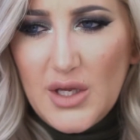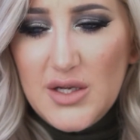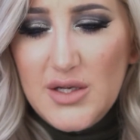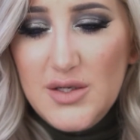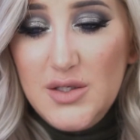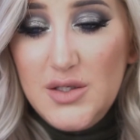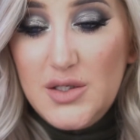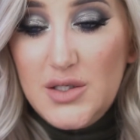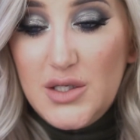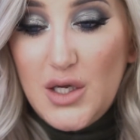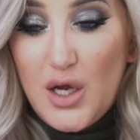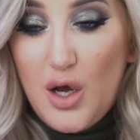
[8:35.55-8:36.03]

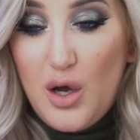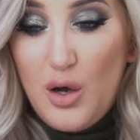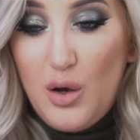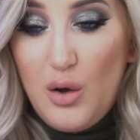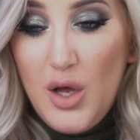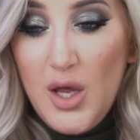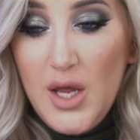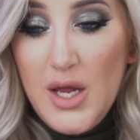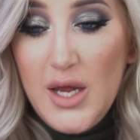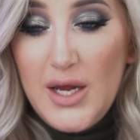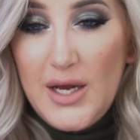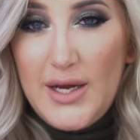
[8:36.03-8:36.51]

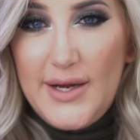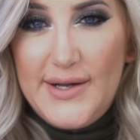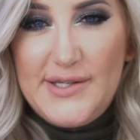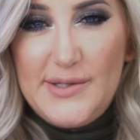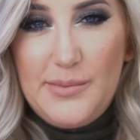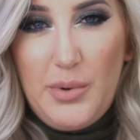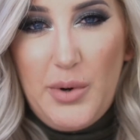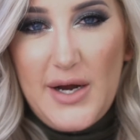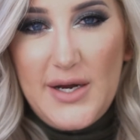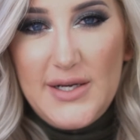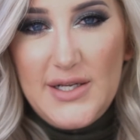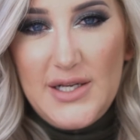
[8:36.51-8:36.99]
so it
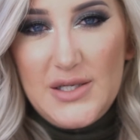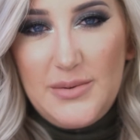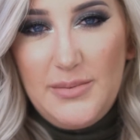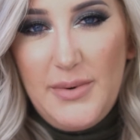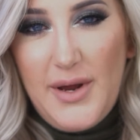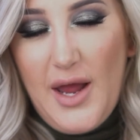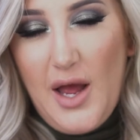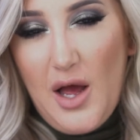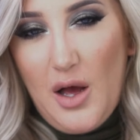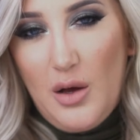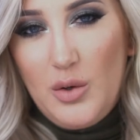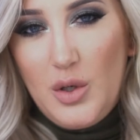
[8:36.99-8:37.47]
surprises
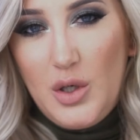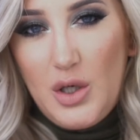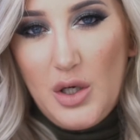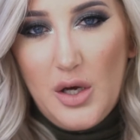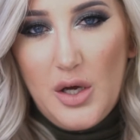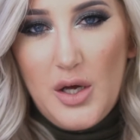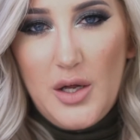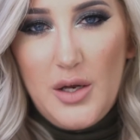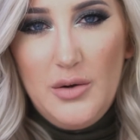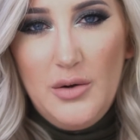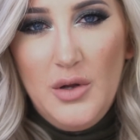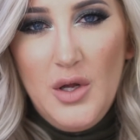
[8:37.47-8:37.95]
me how
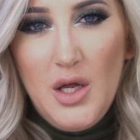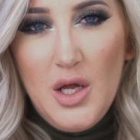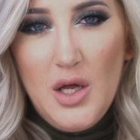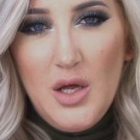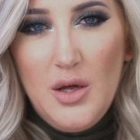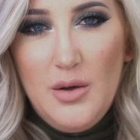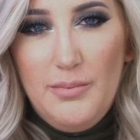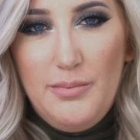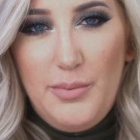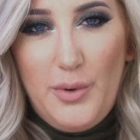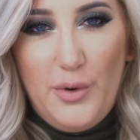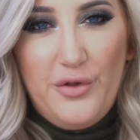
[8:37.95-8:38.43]
good
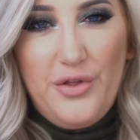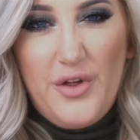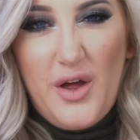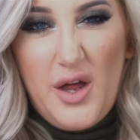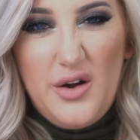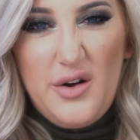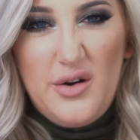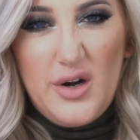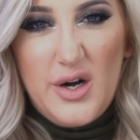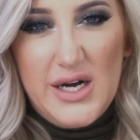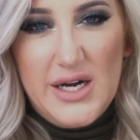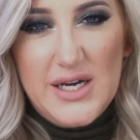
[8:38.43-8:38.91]
both
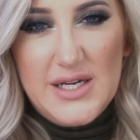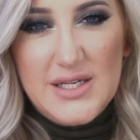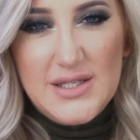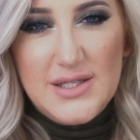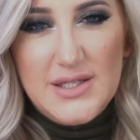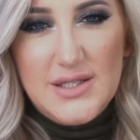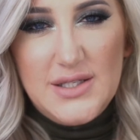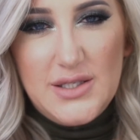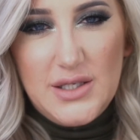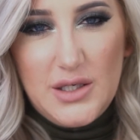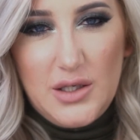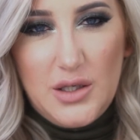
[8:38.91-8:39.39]
under
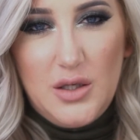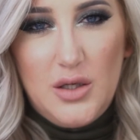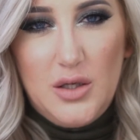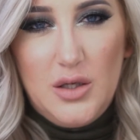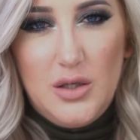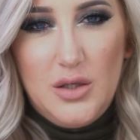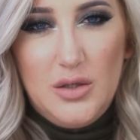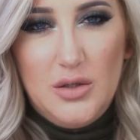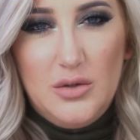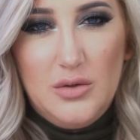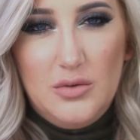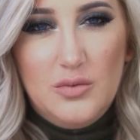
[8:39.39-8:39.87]
eyes
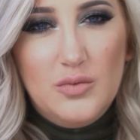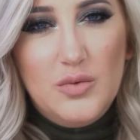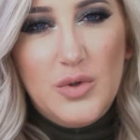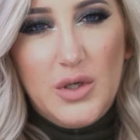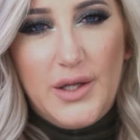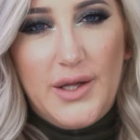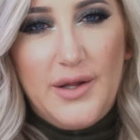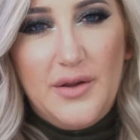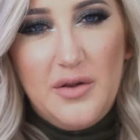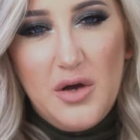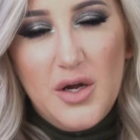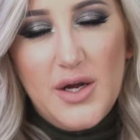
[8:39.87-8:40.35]
still
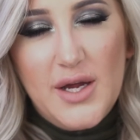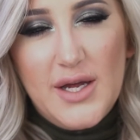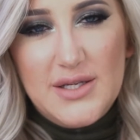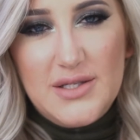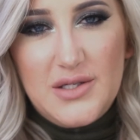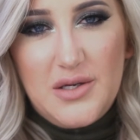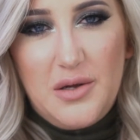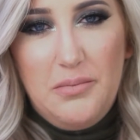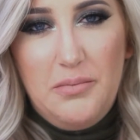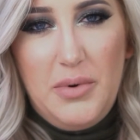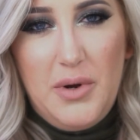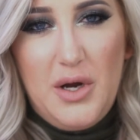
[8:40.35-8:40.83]
really look
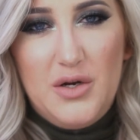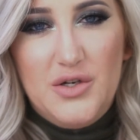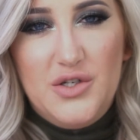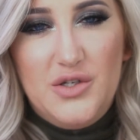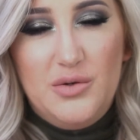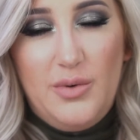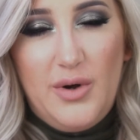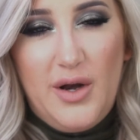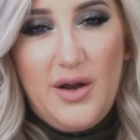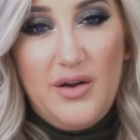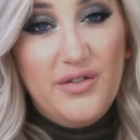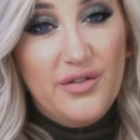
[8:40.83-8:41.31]
as compared
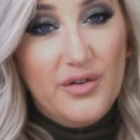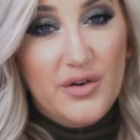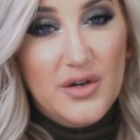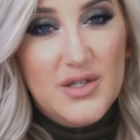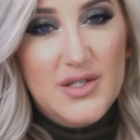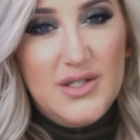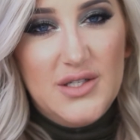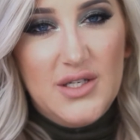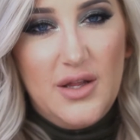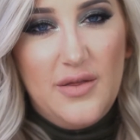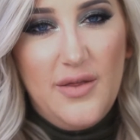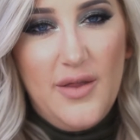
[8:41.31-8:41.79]
to when I
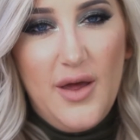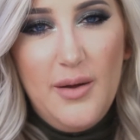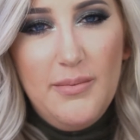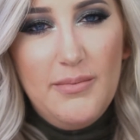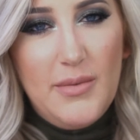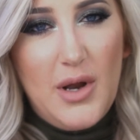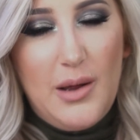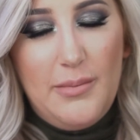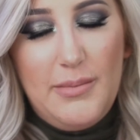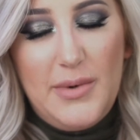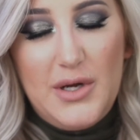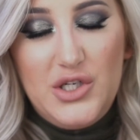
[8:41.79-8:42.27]
first did them.
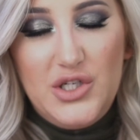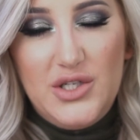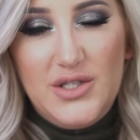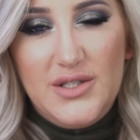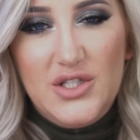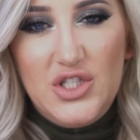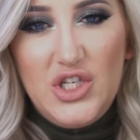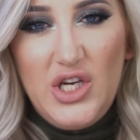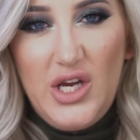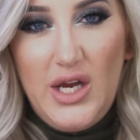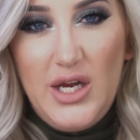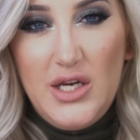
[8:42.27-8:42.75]
Not much
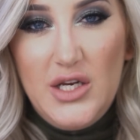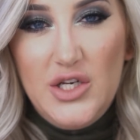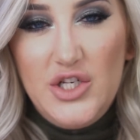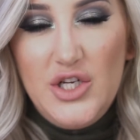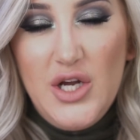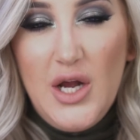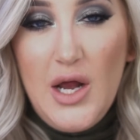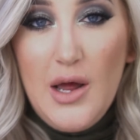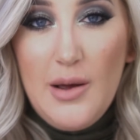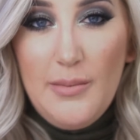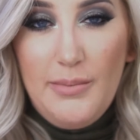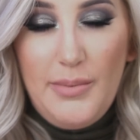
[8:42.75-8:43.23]
has
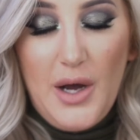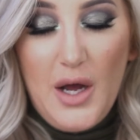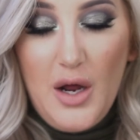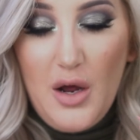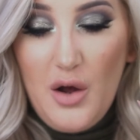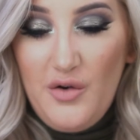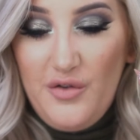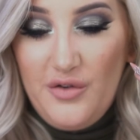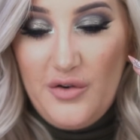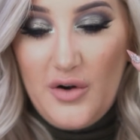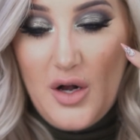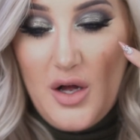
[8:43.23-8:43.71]
changed, but
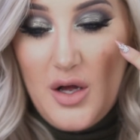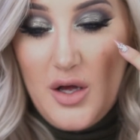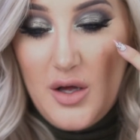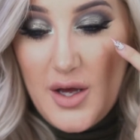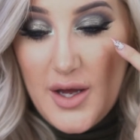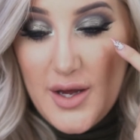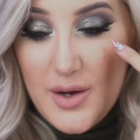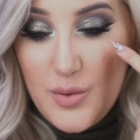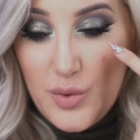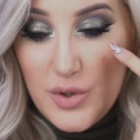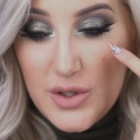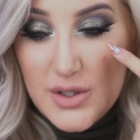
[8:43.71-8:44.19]
overall
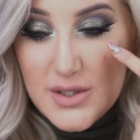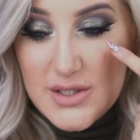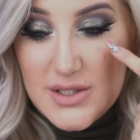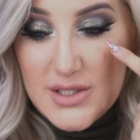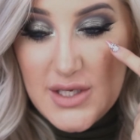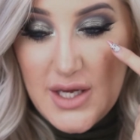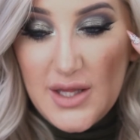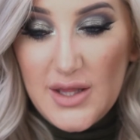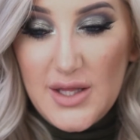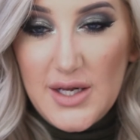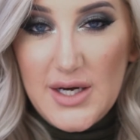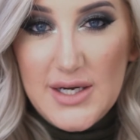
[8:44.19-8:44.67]
I will
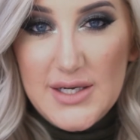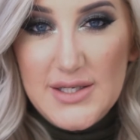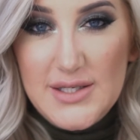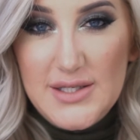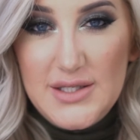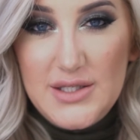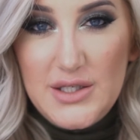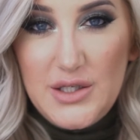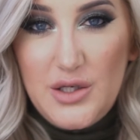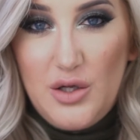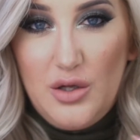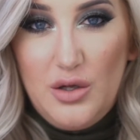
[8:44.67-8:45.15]
say that I
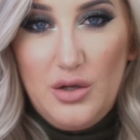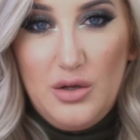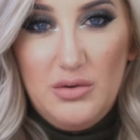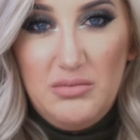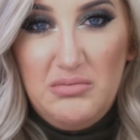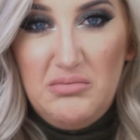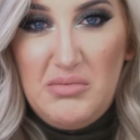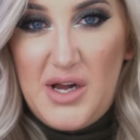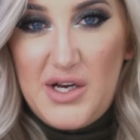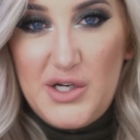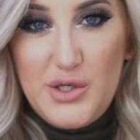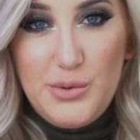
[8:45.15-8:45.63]

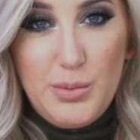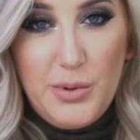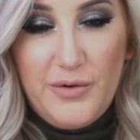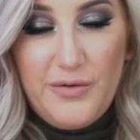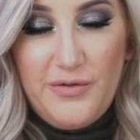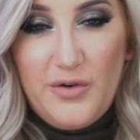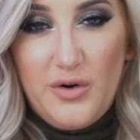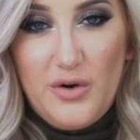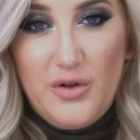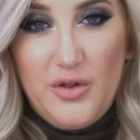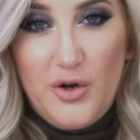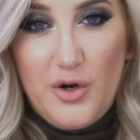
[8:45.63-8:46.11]
still much
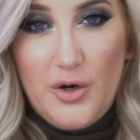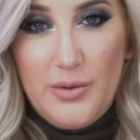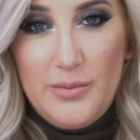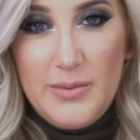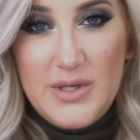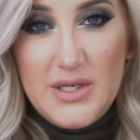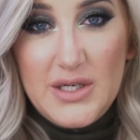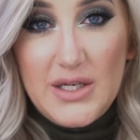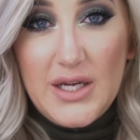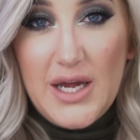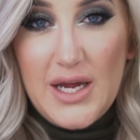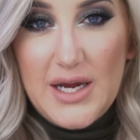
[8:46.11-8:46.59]
prefer the
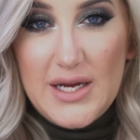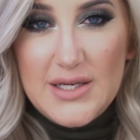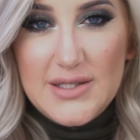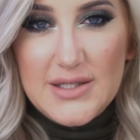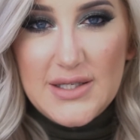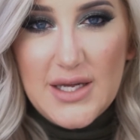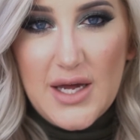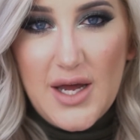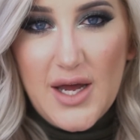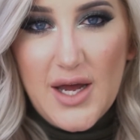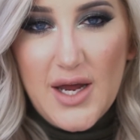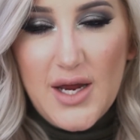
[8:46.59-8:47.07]
Urban Decay
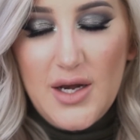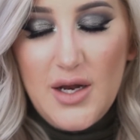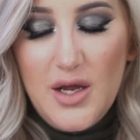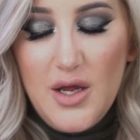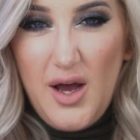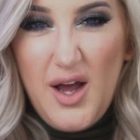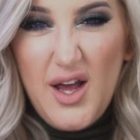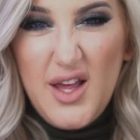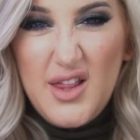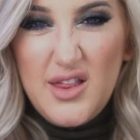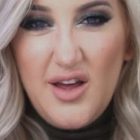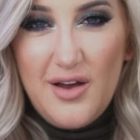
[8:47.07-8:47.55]
side.
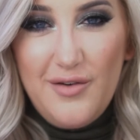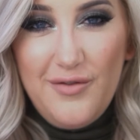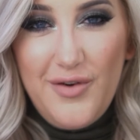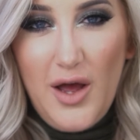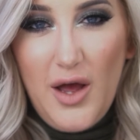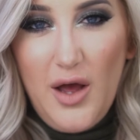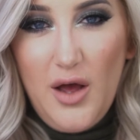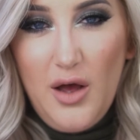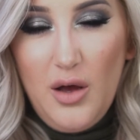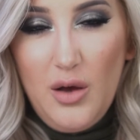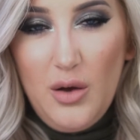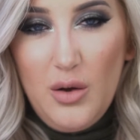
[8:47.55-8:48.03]
I love
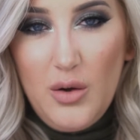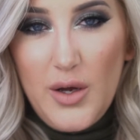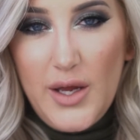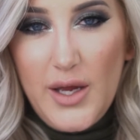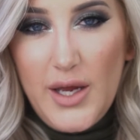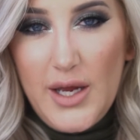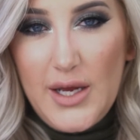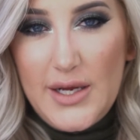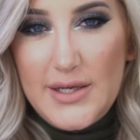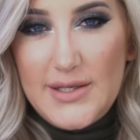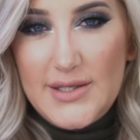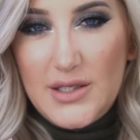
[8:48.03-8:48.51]
how
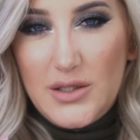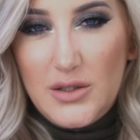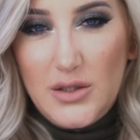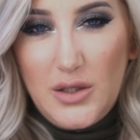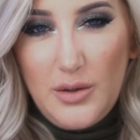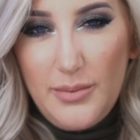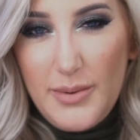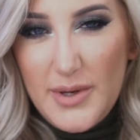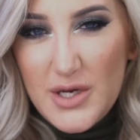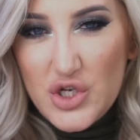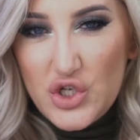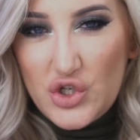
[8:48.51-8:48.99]
it's a
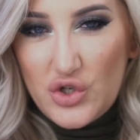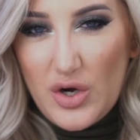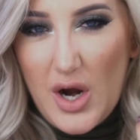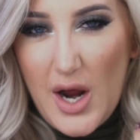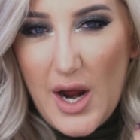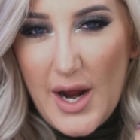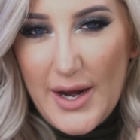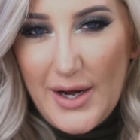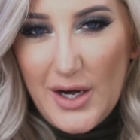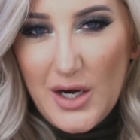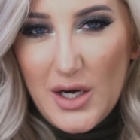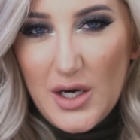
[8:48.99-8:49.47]
little bit
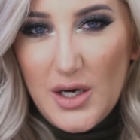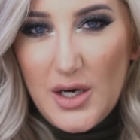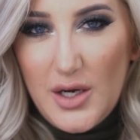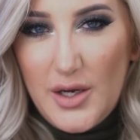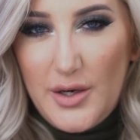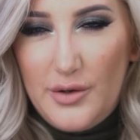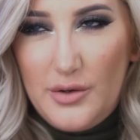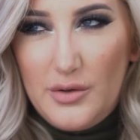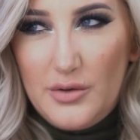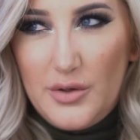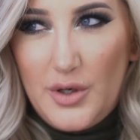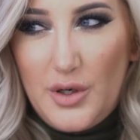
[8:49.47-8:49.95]
drier
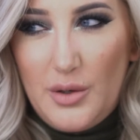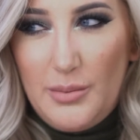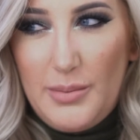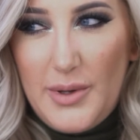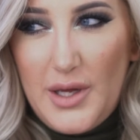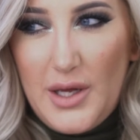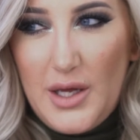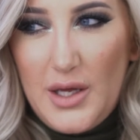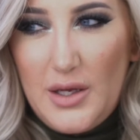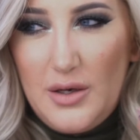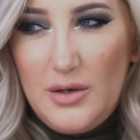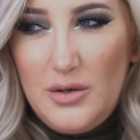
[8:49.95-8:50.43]
and a little
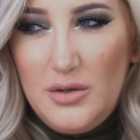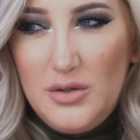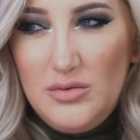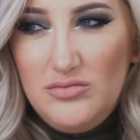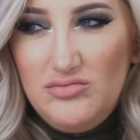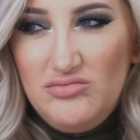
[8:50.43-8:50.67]
bit